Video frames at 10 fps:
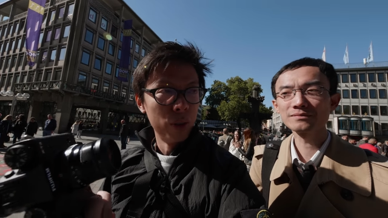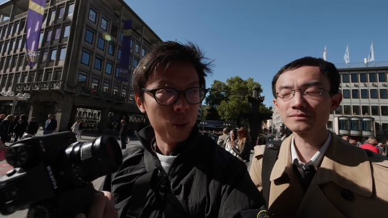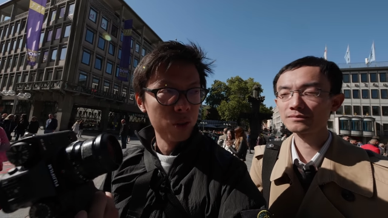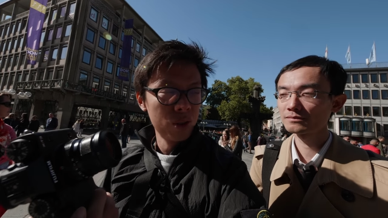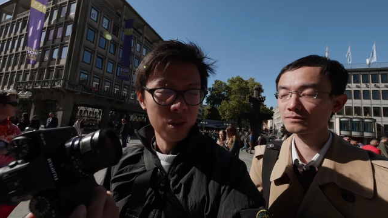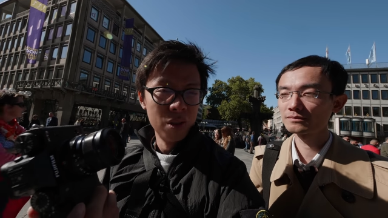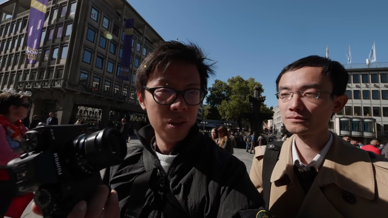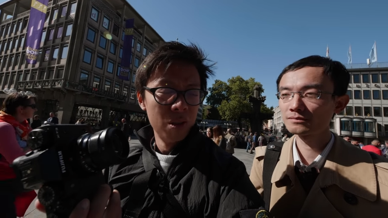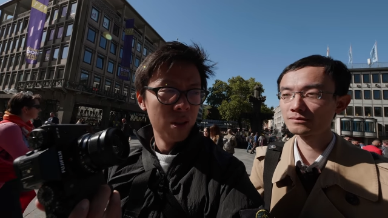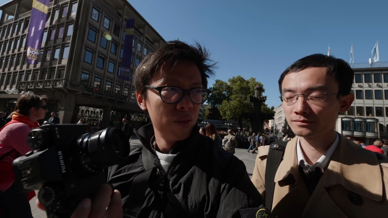Speaker 1: feels
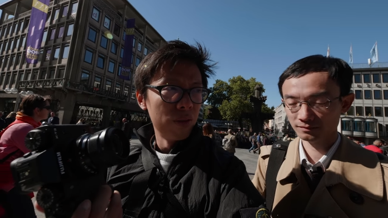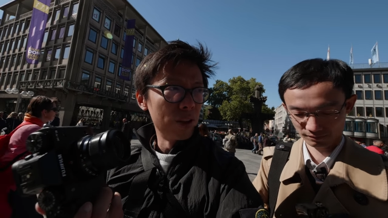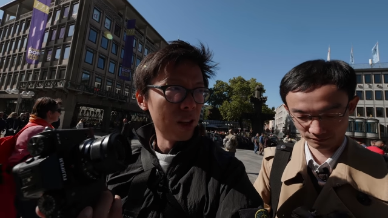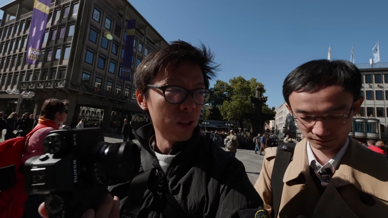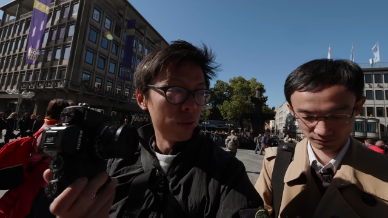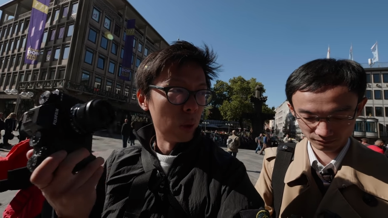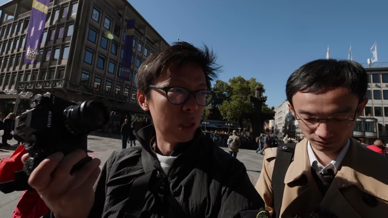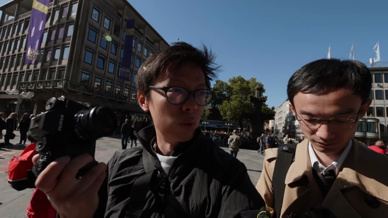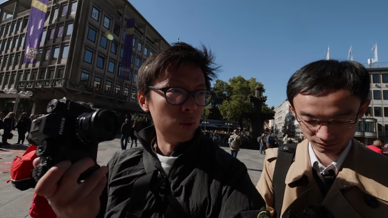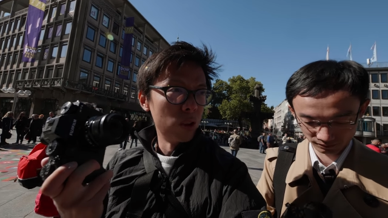fantastic
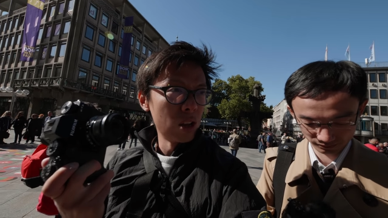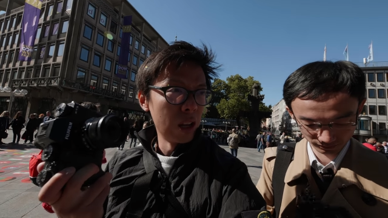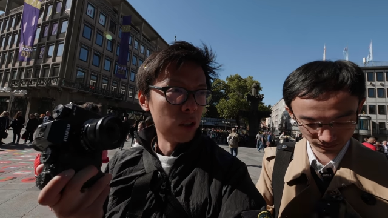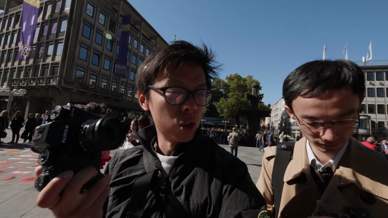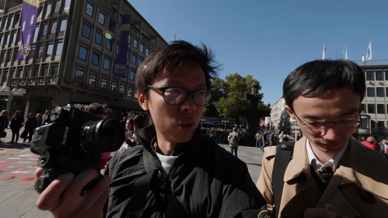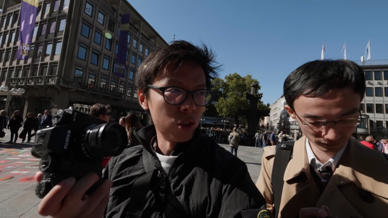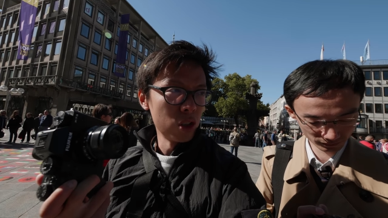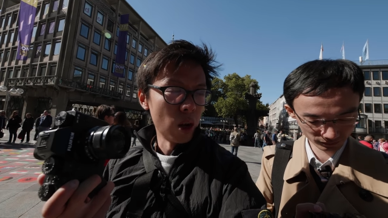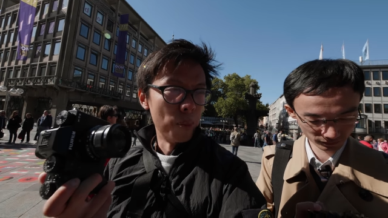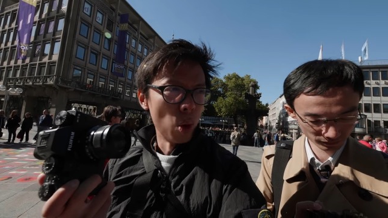when you, you're taking a shot and it's
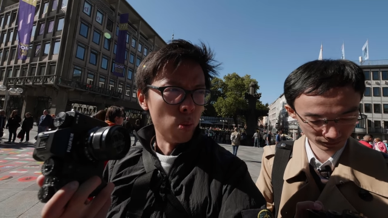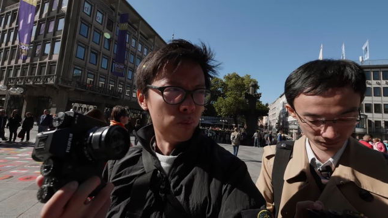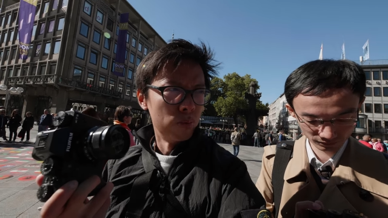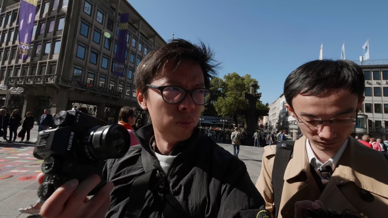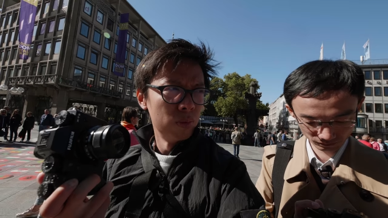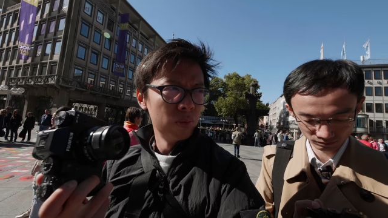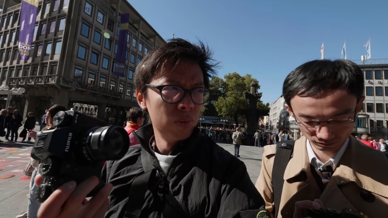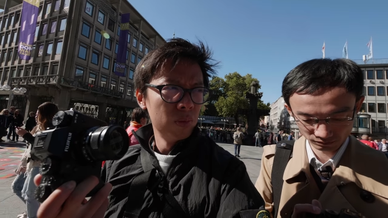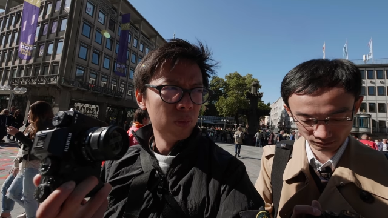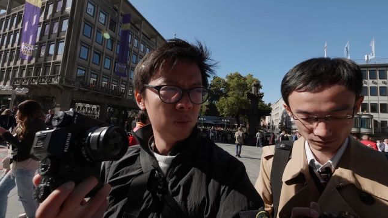just like boom,
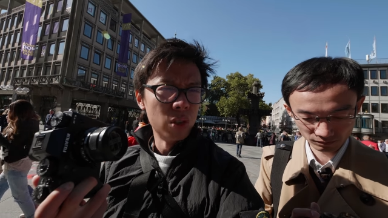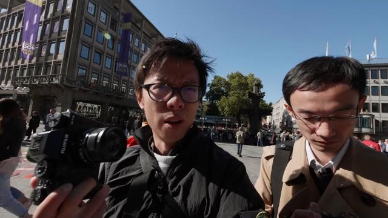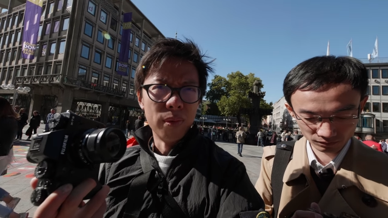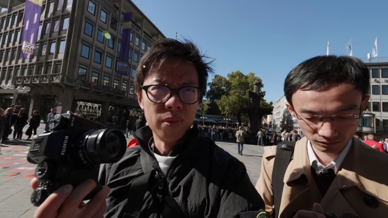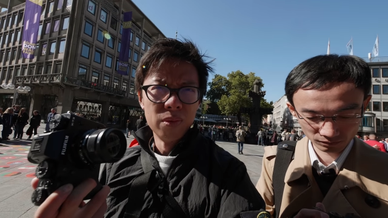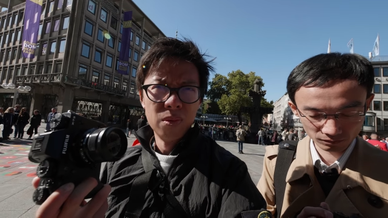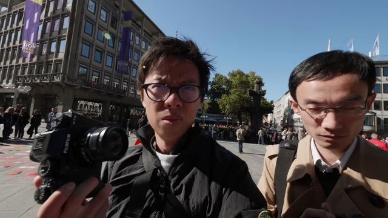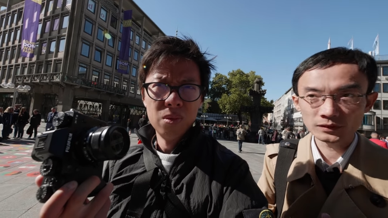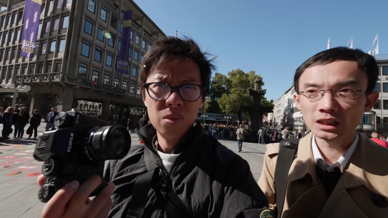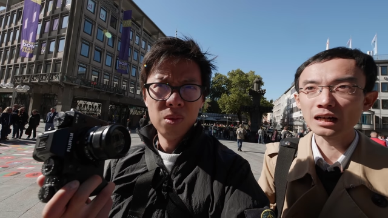Done.
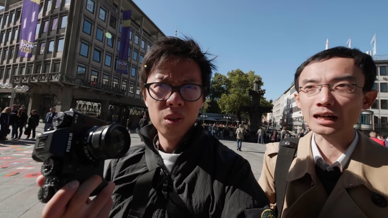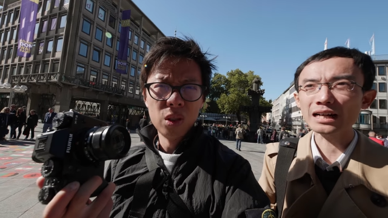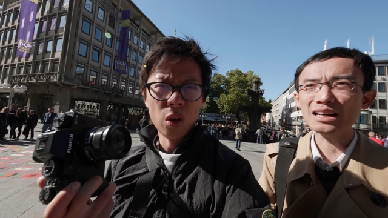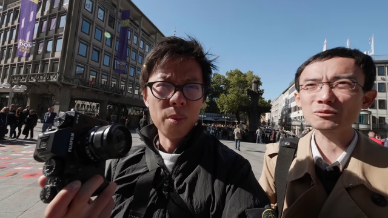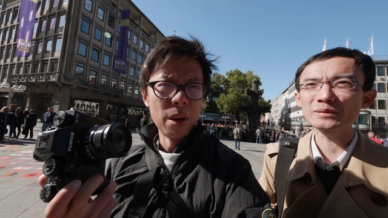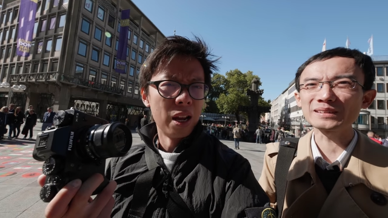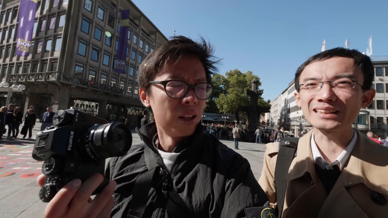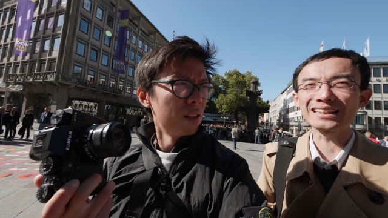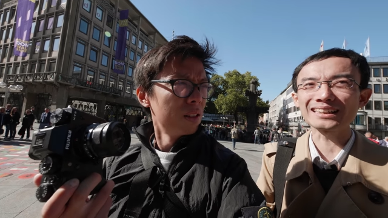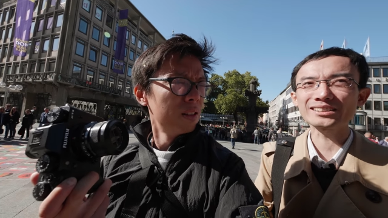I Golden
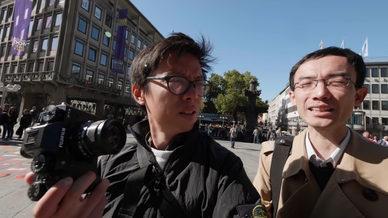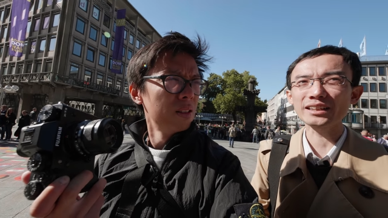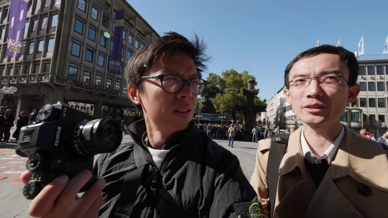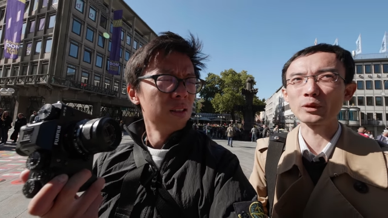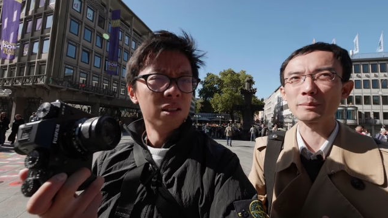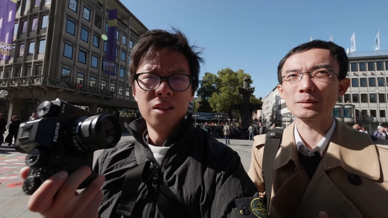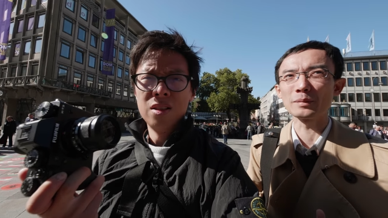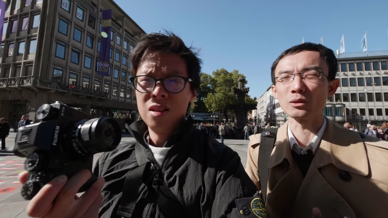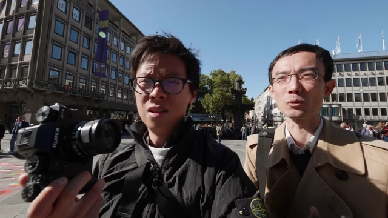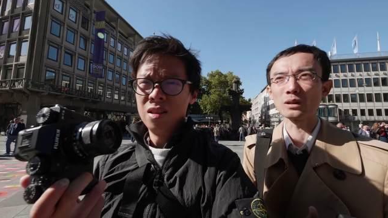bag.
Speaker 2: Exactly
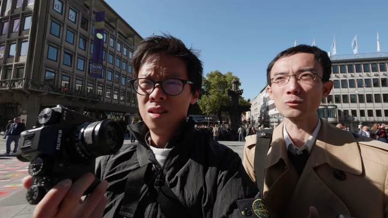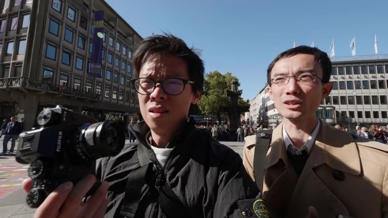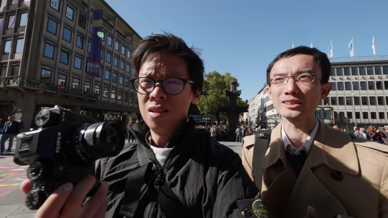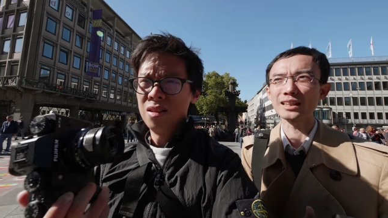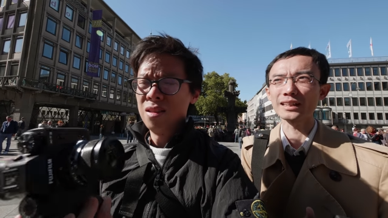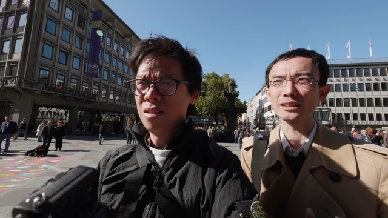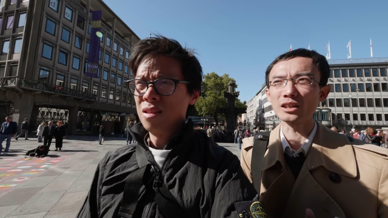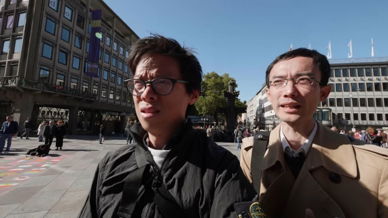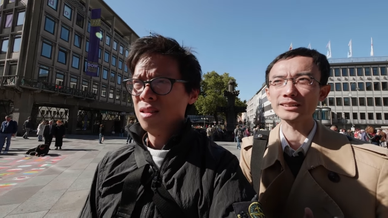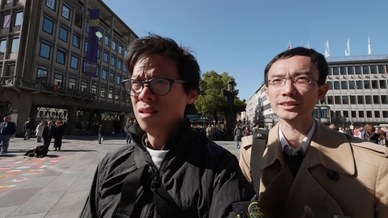remember what's like
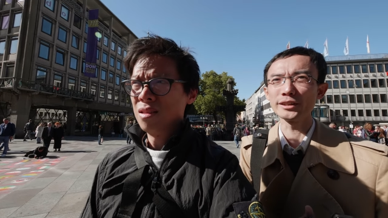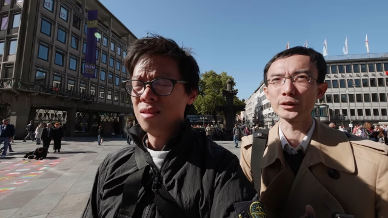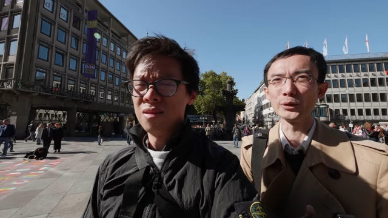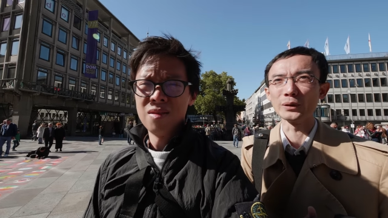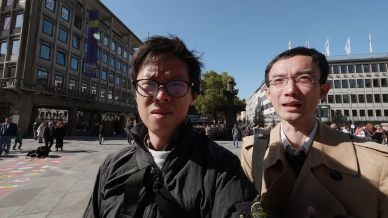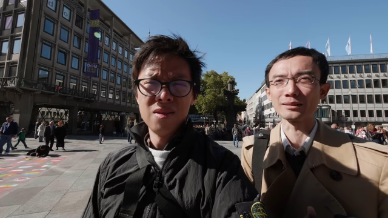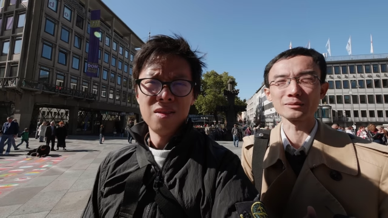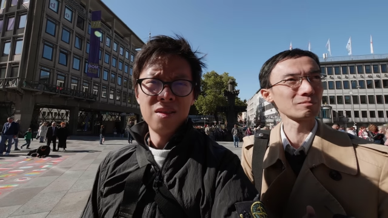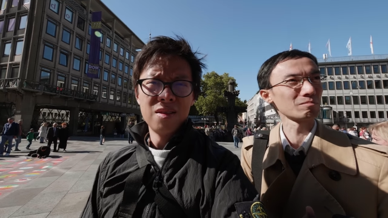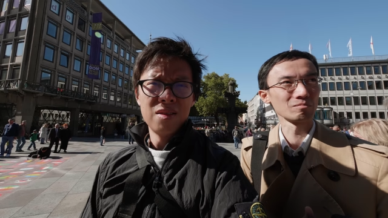XT2. I
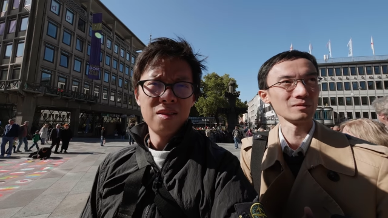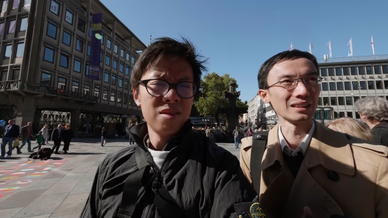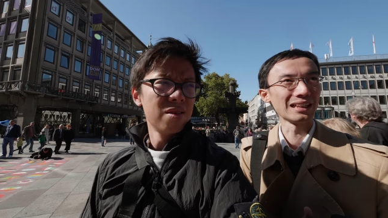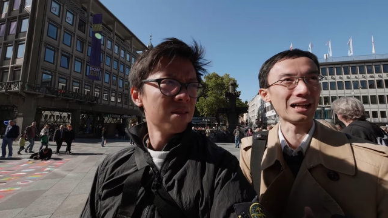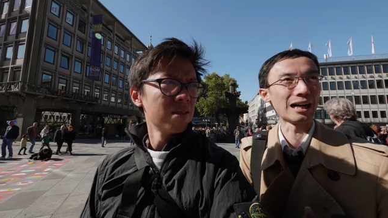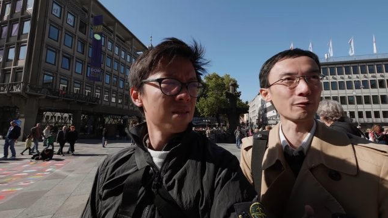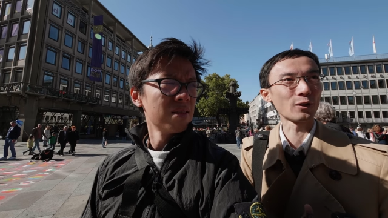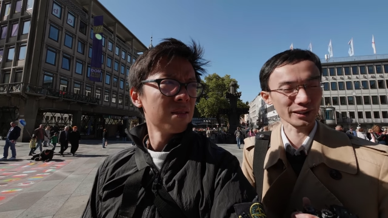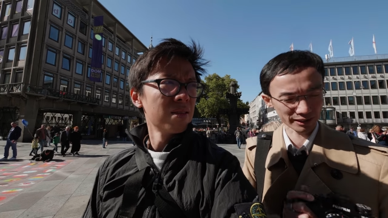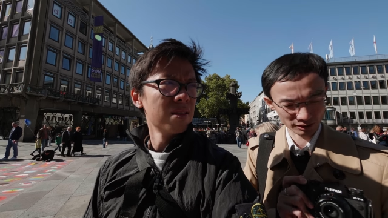I
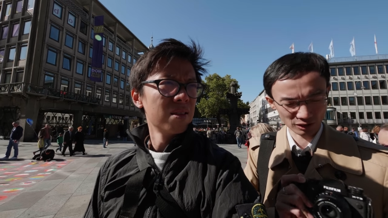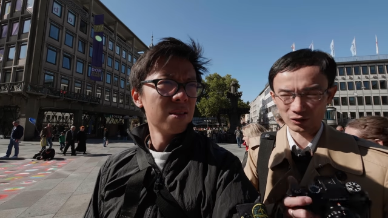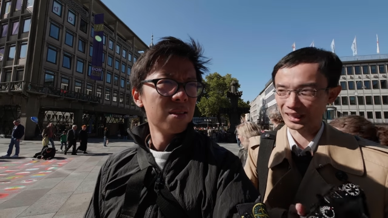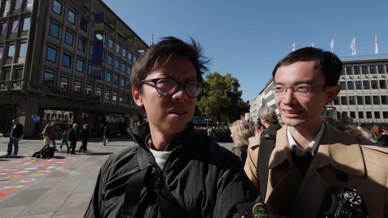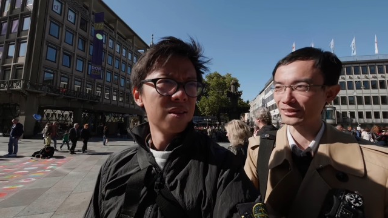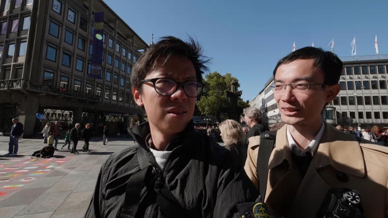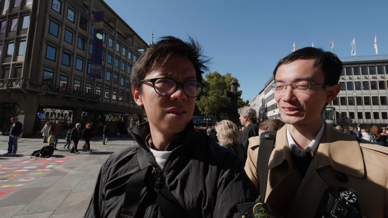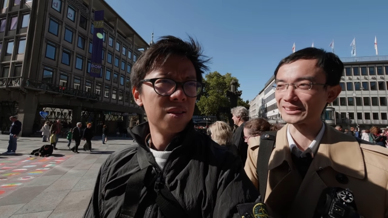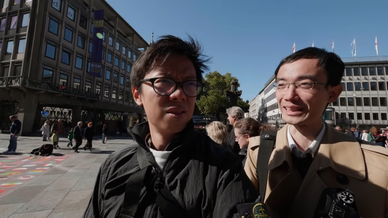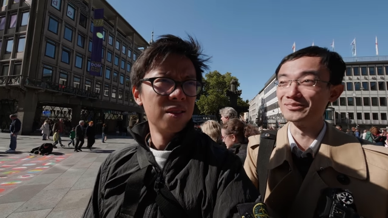thought it's quite
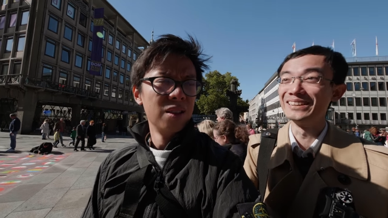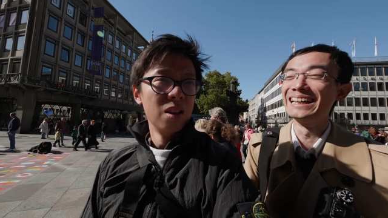quite the same.